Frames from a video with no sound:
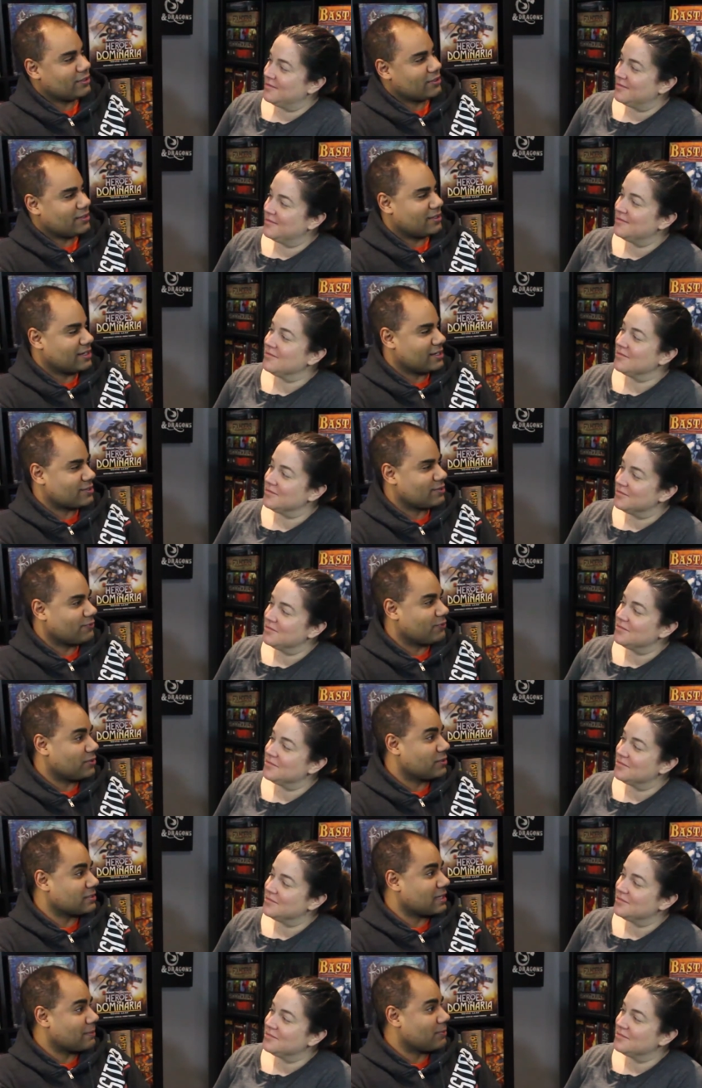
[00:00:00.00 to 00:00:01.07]
Speaker 1: in the collection.
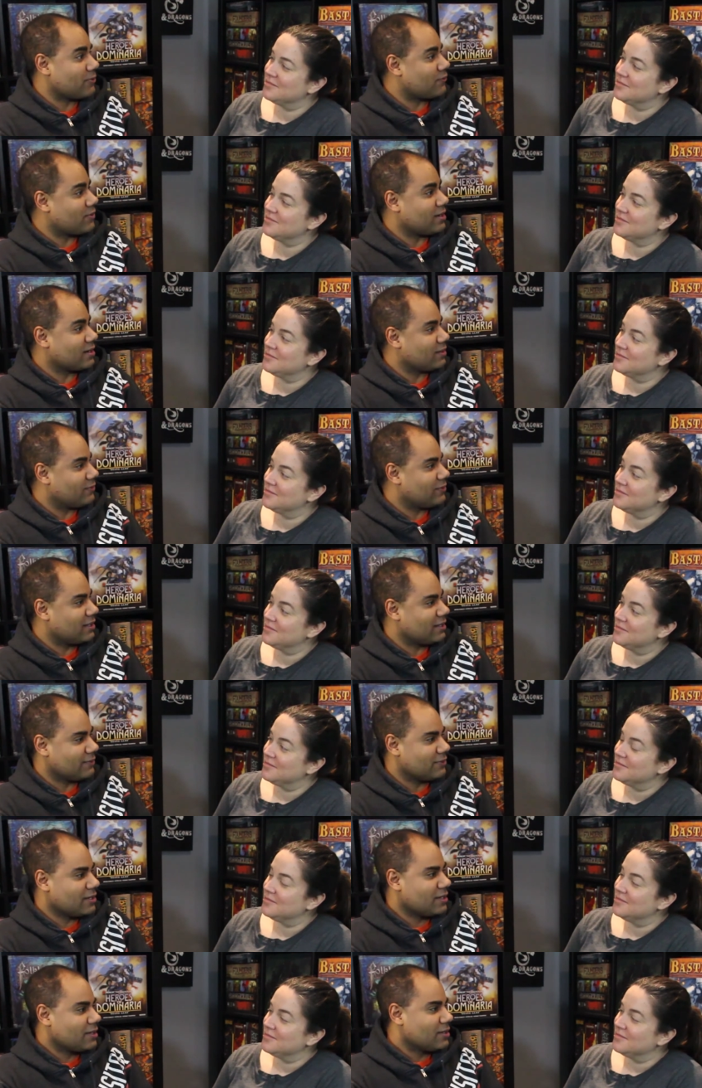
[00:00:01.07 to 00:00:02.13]
For example, Fog of
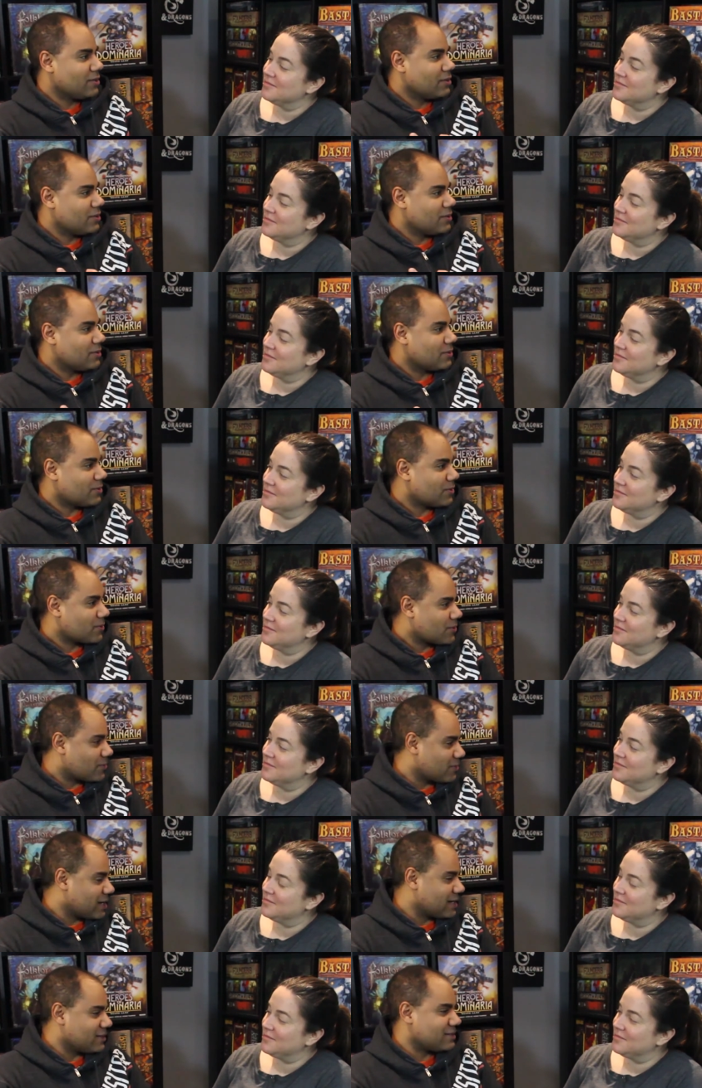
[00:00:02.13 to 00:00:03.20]
Love.
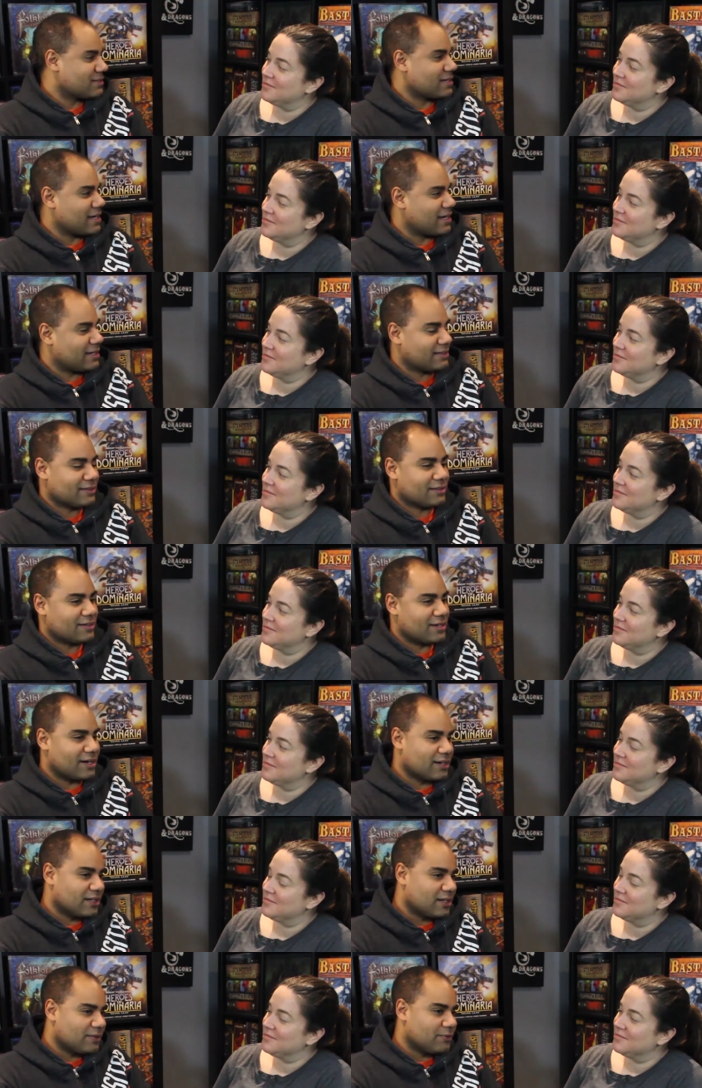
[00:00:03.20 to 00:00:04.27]
Great design,
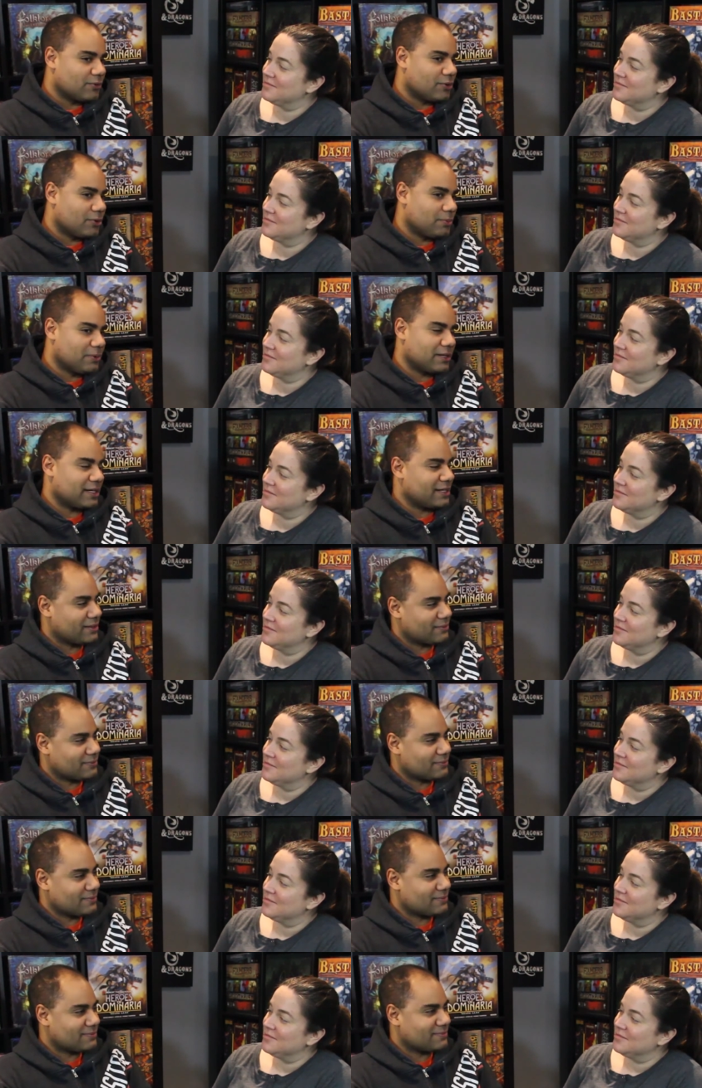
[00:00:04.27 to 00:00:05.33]
gotta love roleplay.
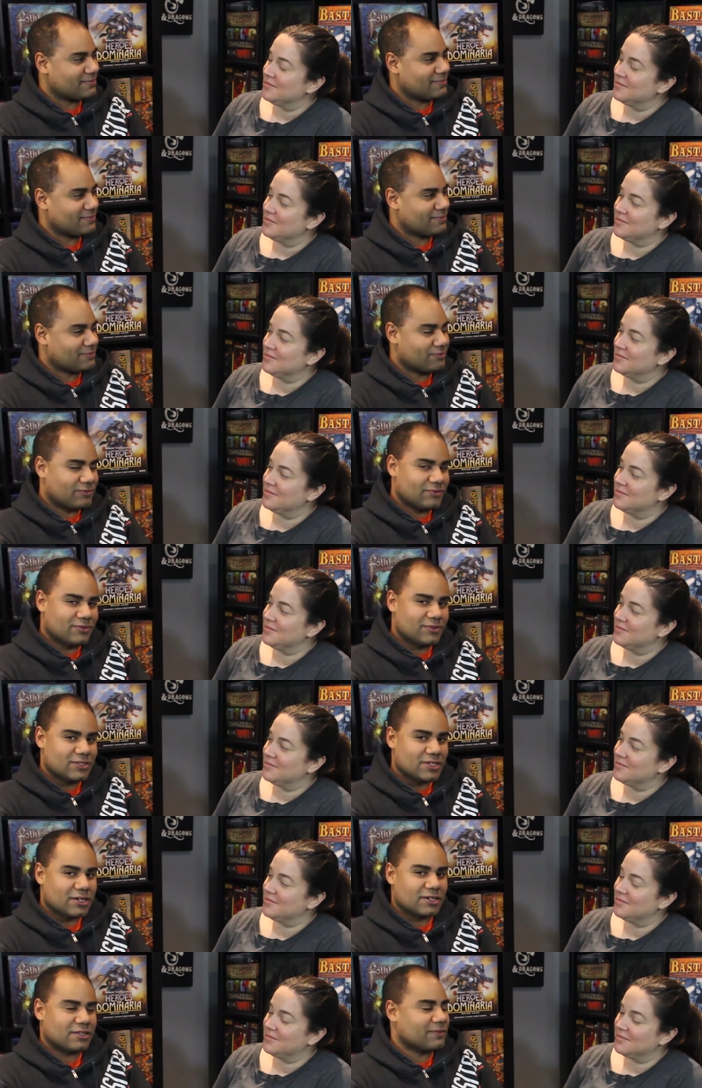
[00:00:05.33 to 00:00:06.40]

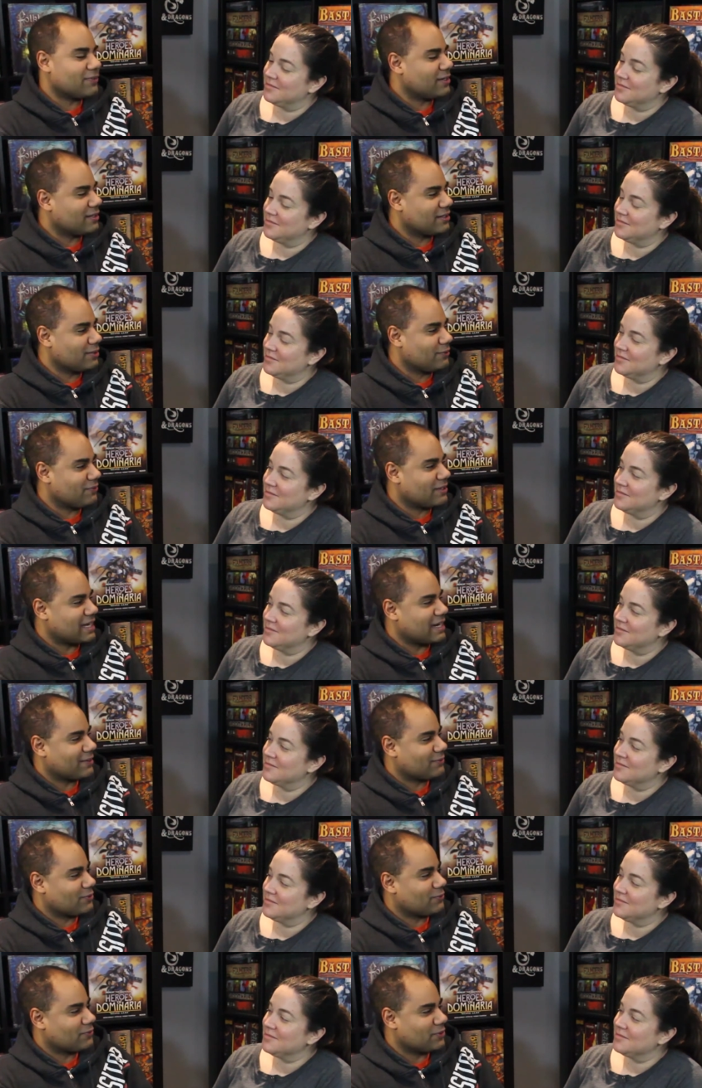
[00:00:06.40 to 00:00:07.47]
Started to fall a little flat
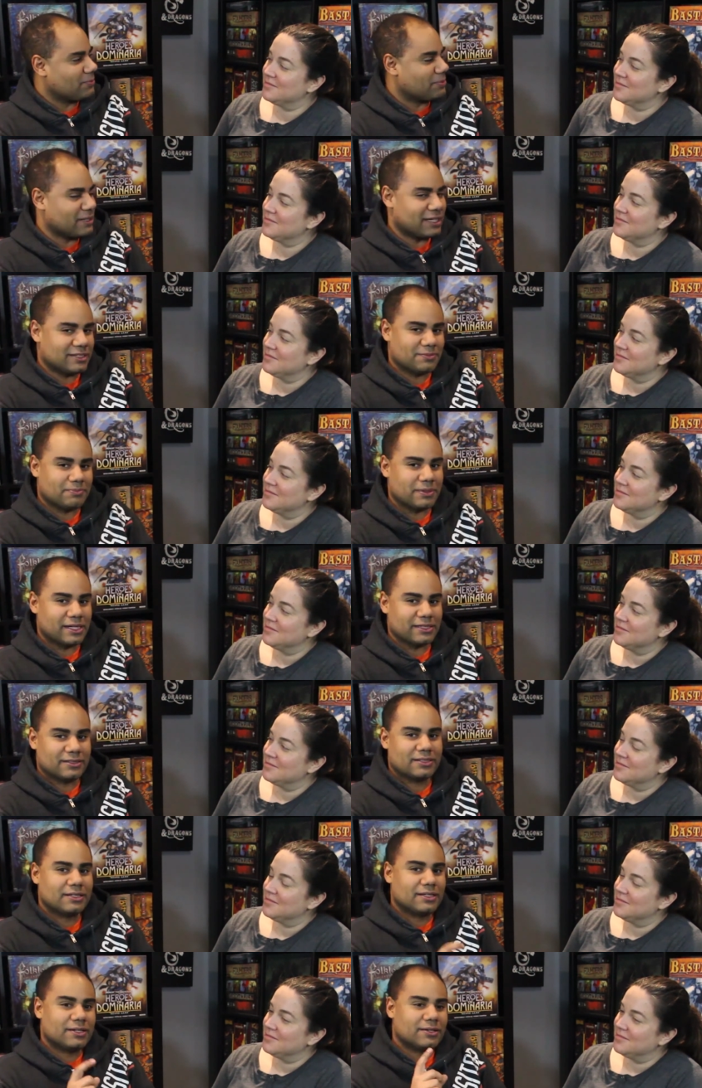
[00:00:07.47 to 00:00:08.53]
after a few plays,
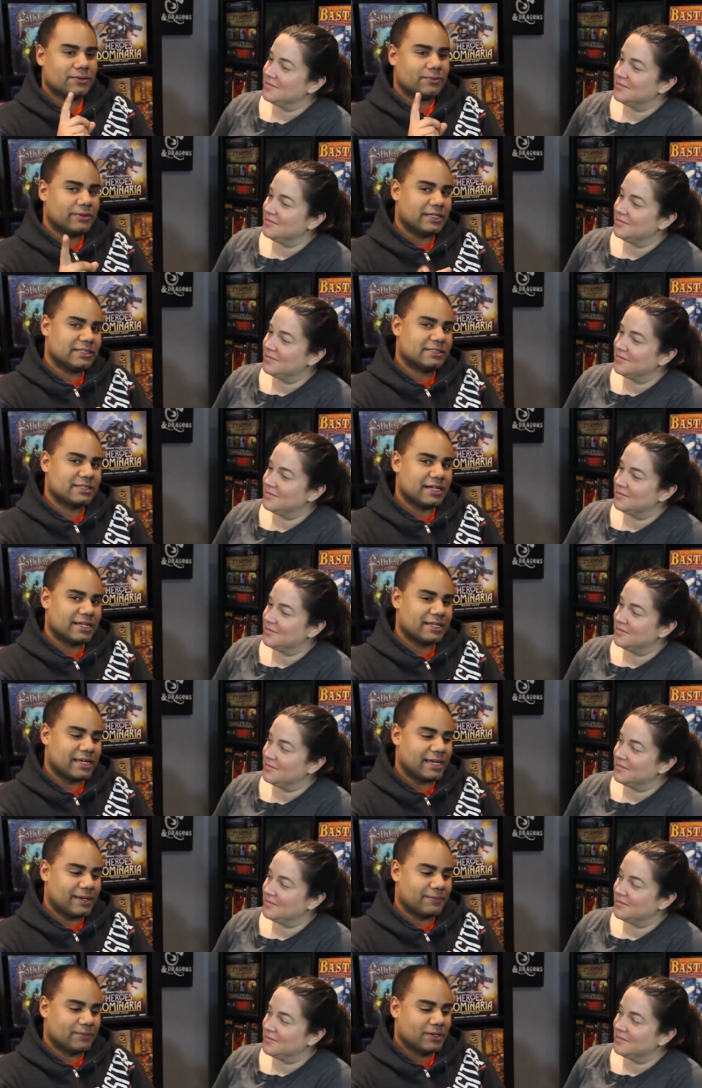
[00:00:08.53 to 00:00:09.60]
but well designed
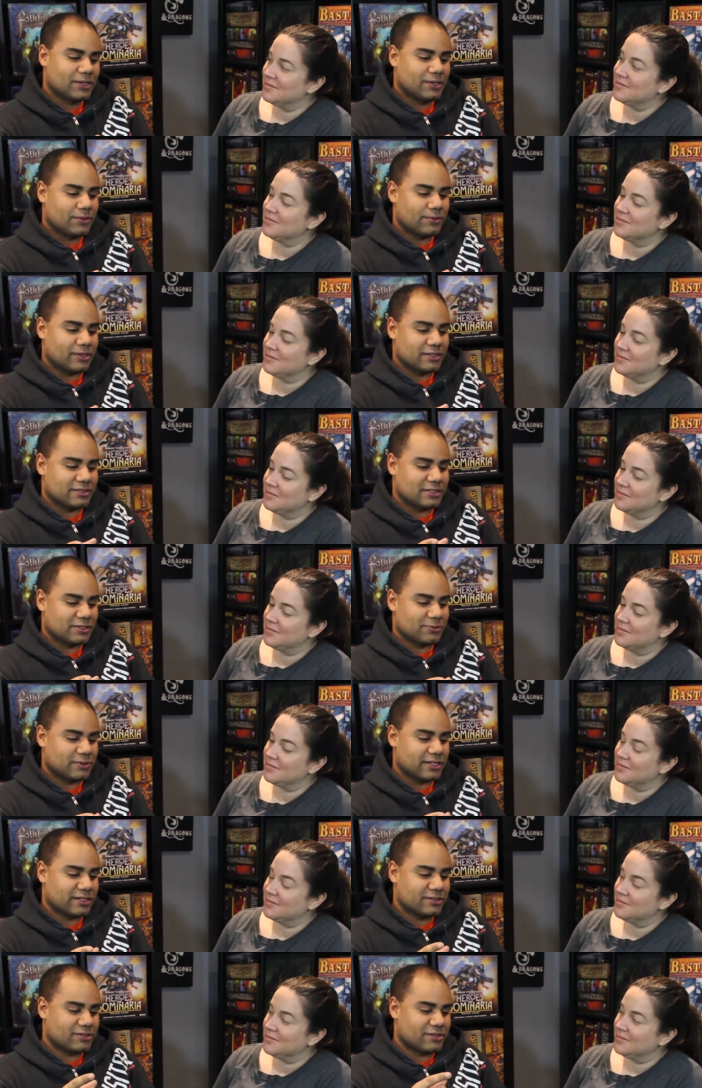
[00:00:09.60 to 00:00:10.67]
game. Whereas this
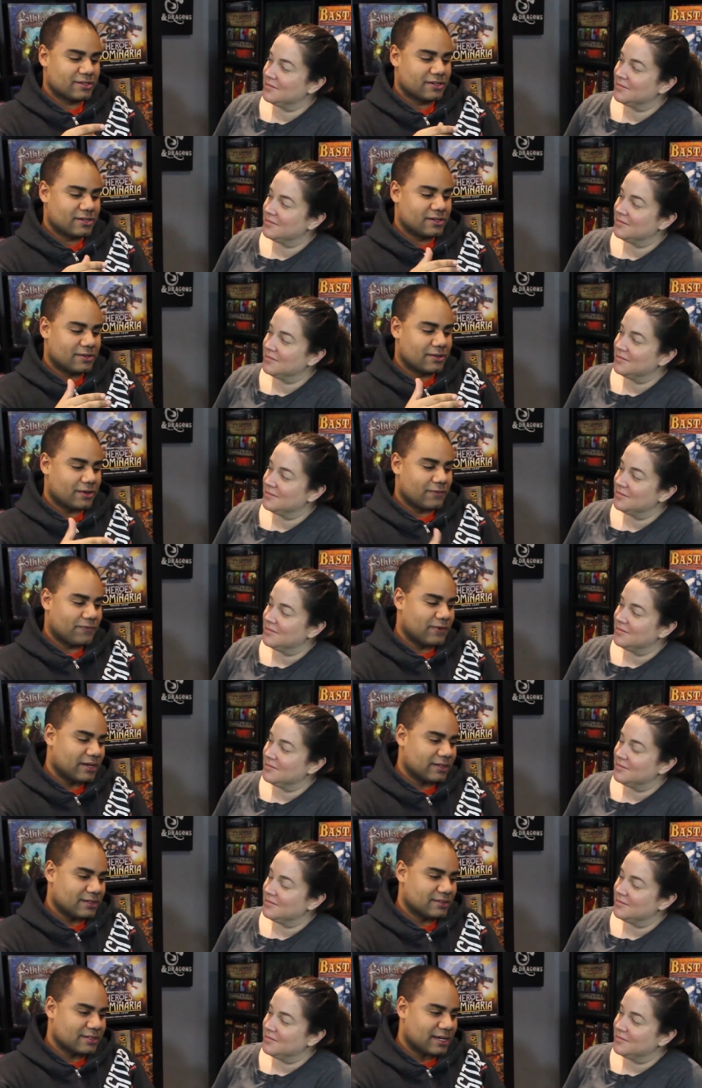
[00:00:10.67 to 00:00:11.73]
one, it's
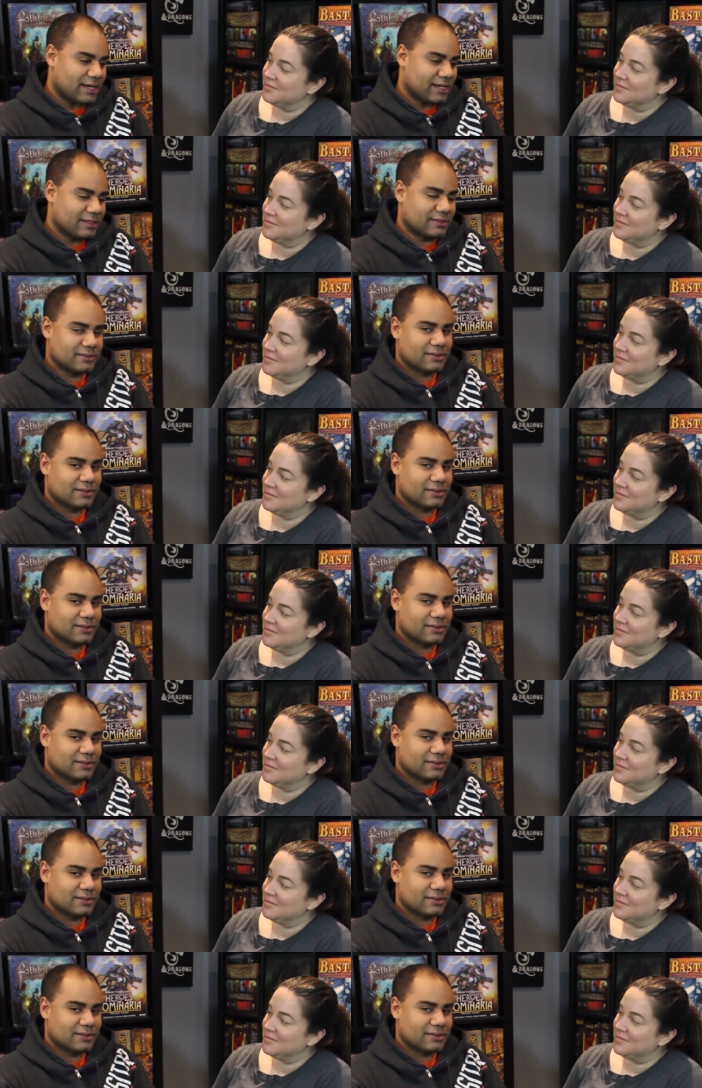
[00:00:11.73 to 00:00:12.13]
fun design